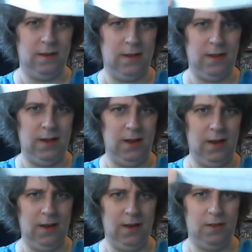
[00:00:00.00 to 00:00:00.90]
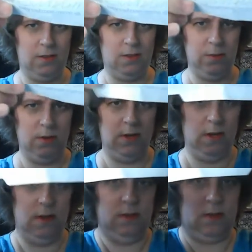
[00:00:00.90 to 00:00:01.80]
Ah, that's so blown
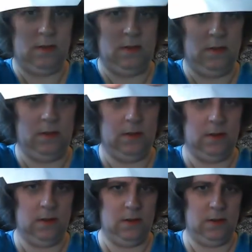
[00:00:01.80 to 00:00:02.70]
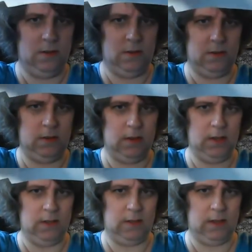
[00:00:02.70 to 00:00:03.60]
out.
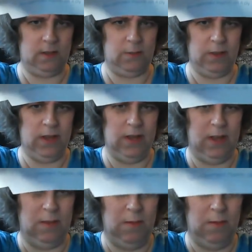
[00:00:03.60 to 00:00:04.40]
Seriously, Sublime